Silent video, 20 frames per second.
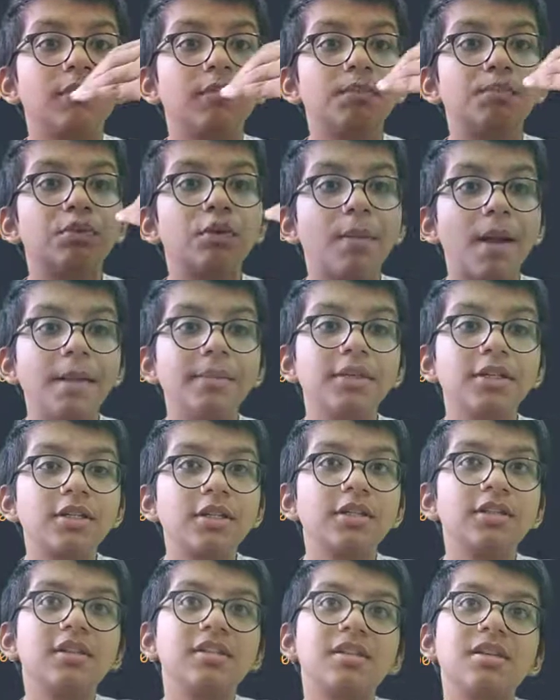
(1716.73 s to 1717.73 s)
probability
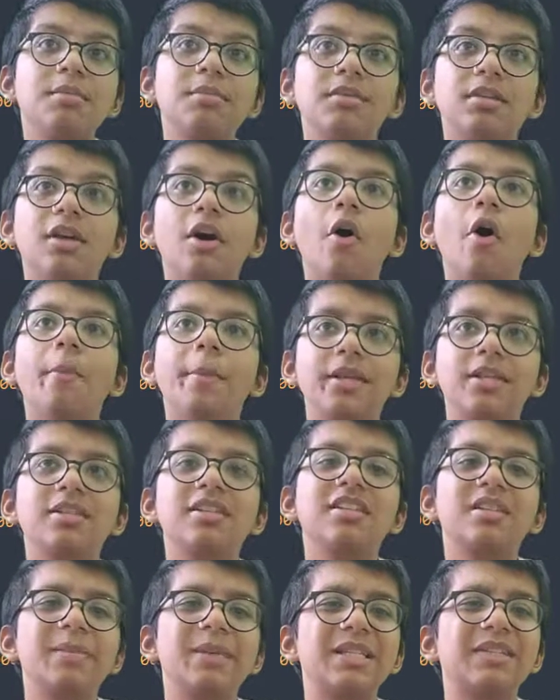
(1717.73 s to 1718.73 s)
of this. Obviously
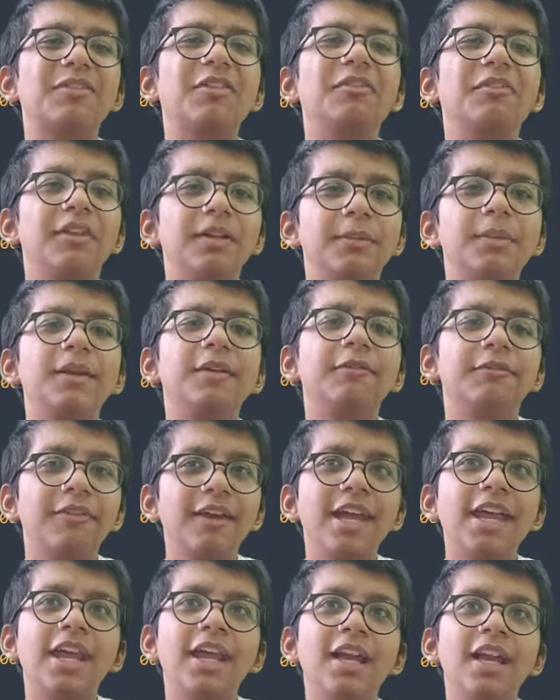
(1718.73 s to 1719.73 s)
this image will be
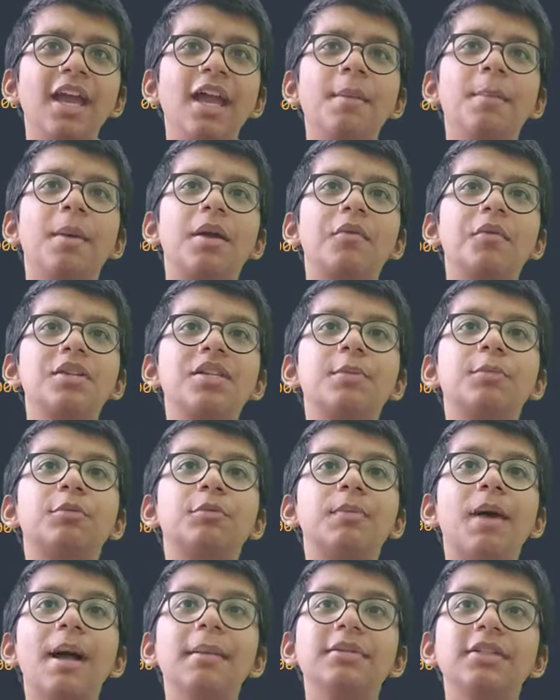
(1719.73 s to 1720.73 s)
fake, but what is the
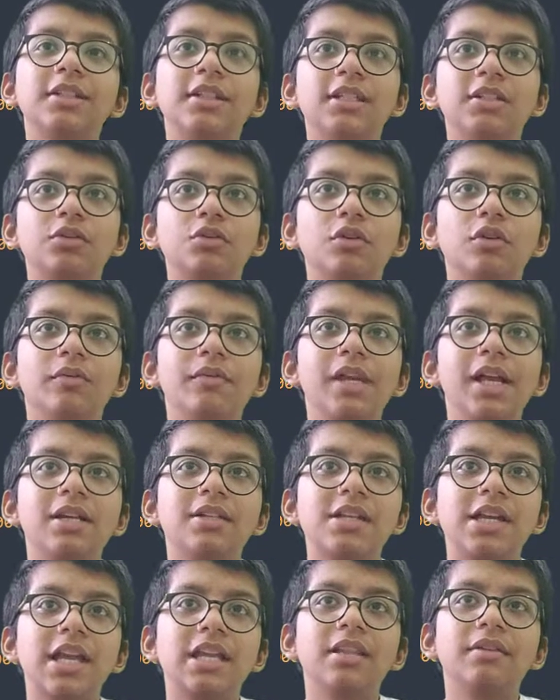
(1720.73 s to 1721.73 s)
probability? So we are
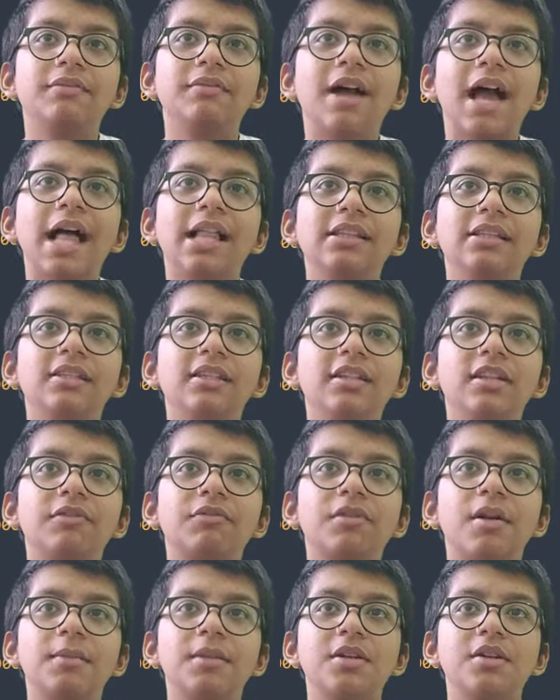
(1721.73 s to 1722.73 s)
taking the validity
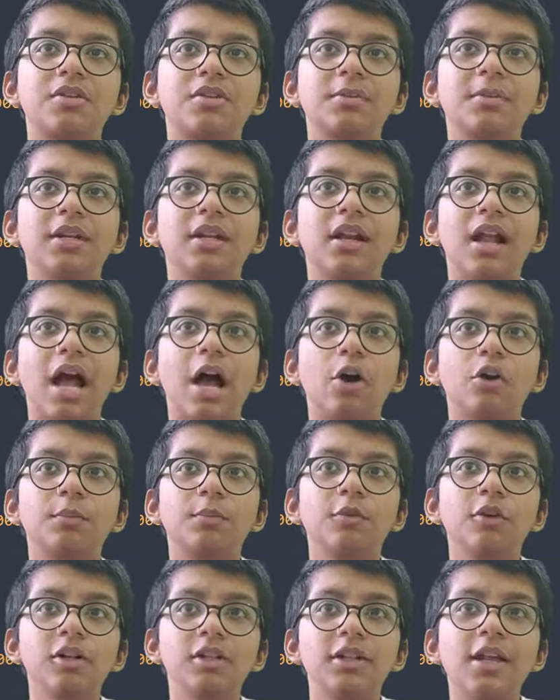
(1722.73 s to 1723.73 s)
from the discriminator
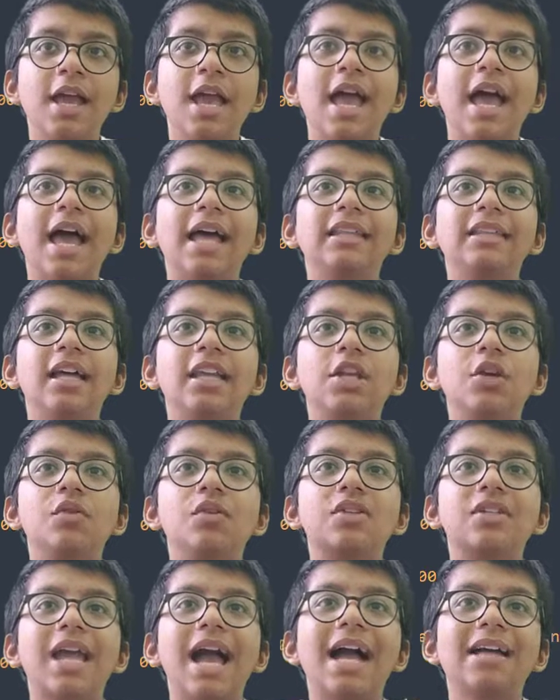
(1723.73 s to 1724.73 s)
output, and then you
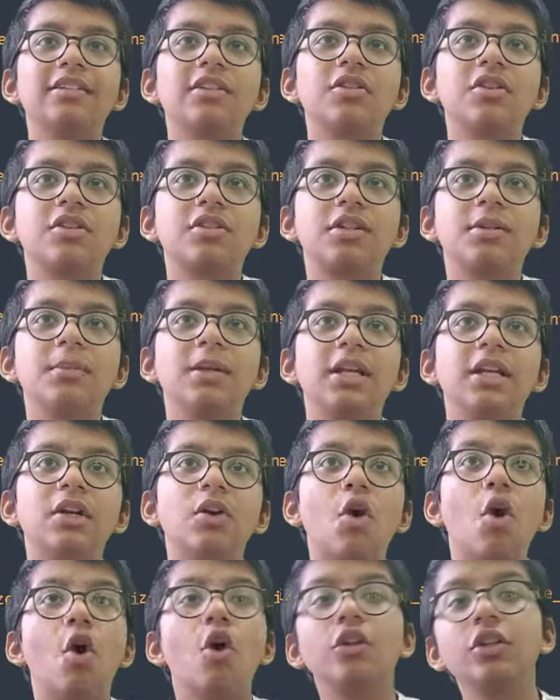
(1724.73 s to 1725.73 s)
stack the
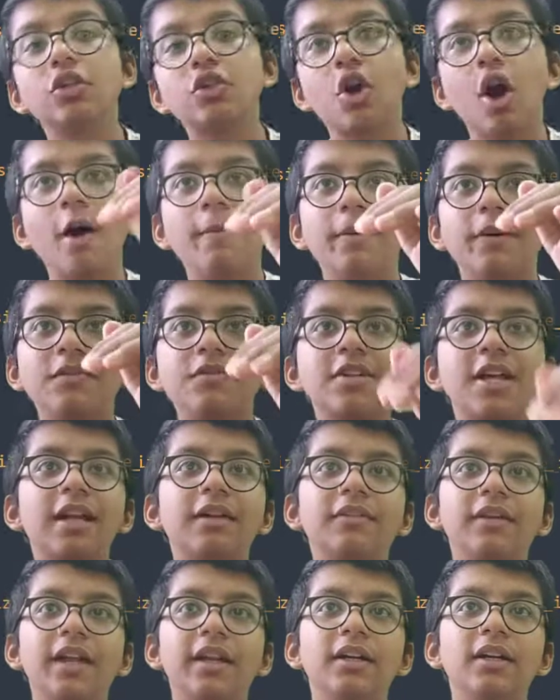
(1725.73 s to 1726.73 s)
discriminator on the top of
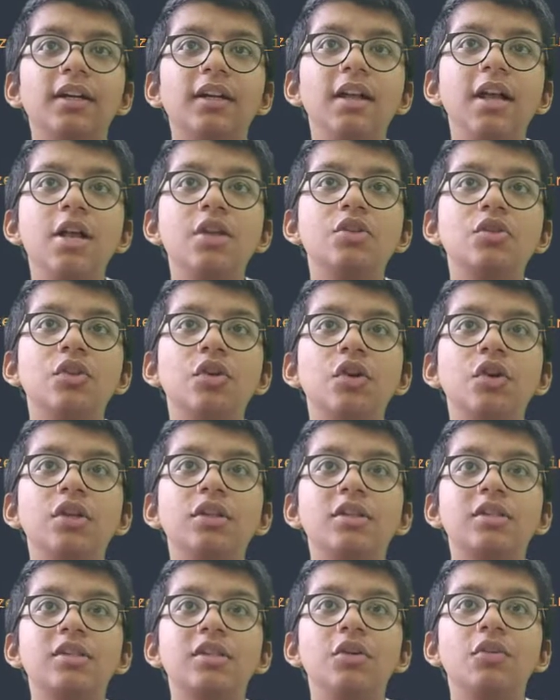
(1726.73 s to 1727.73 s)
generator. So
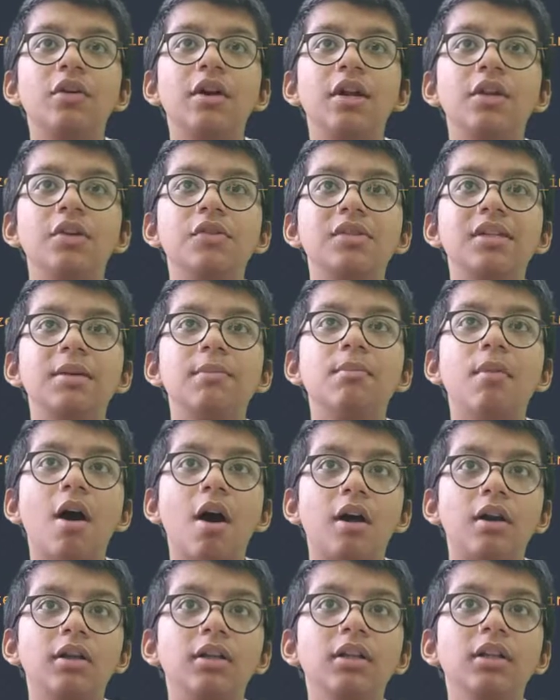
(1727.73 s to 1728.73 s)
this you are using
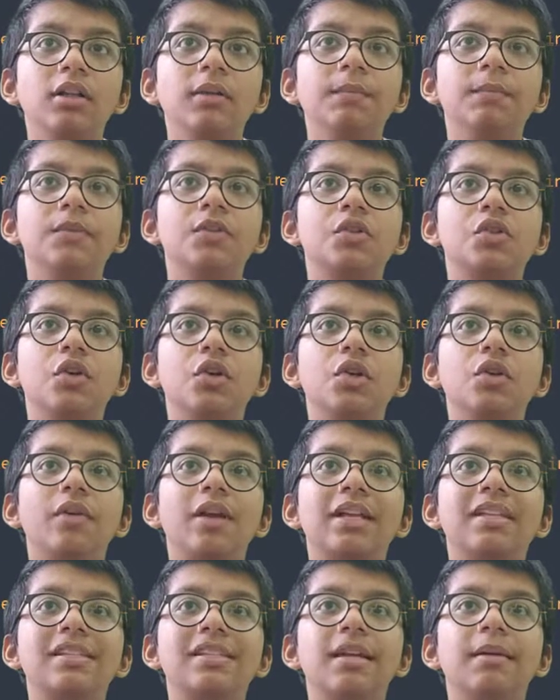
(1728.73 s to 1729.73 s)
model, so you
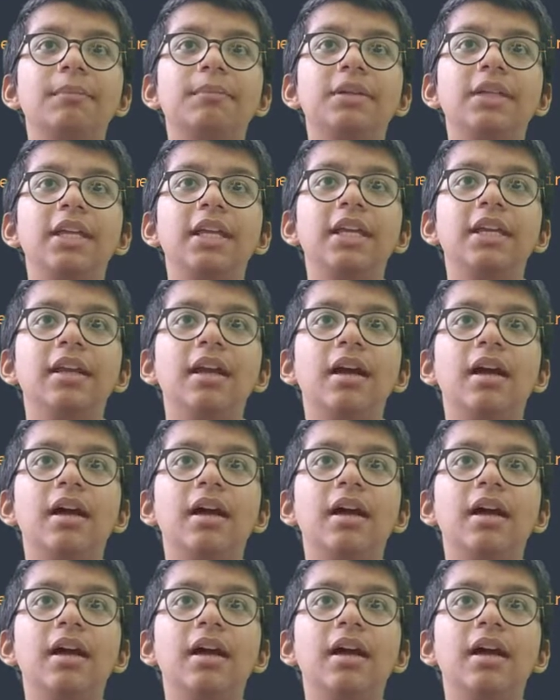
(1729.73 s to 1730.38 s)
can simply